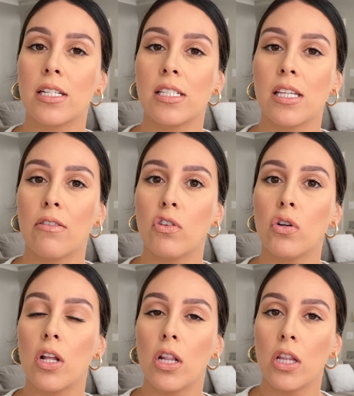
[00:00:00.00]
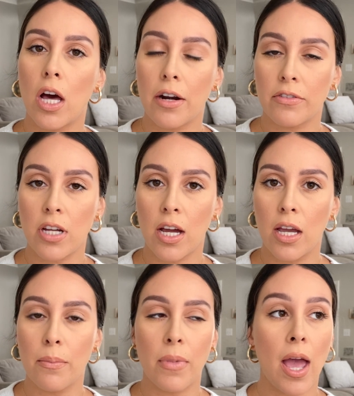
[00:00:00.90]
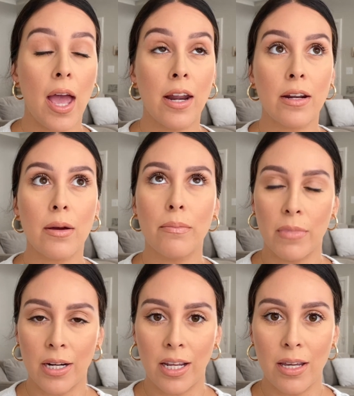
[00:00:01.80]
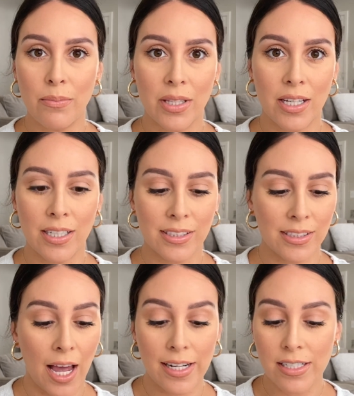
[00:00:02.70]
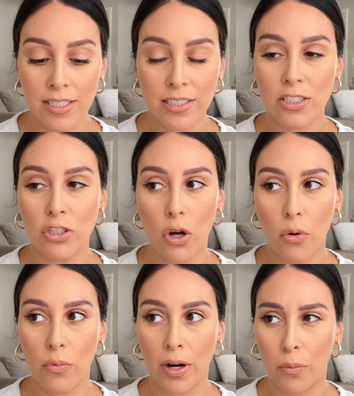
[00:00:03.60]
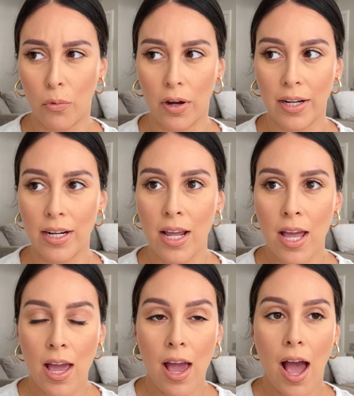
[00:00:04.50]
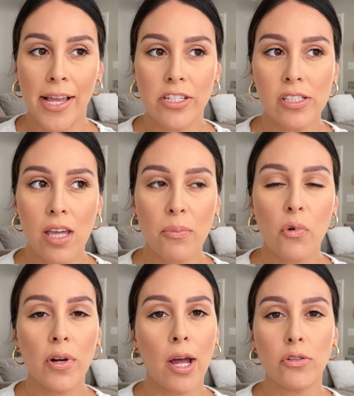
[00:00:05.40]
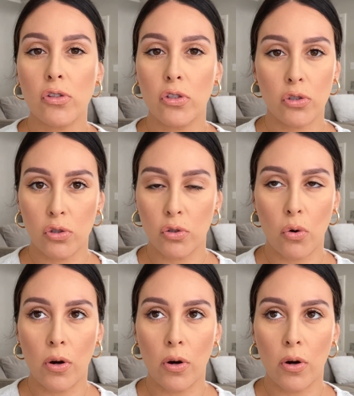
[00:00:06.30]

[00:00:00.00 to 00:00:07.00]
to save you a lot of time and money, because I didn't know what I wanted. I just kept going out to the store.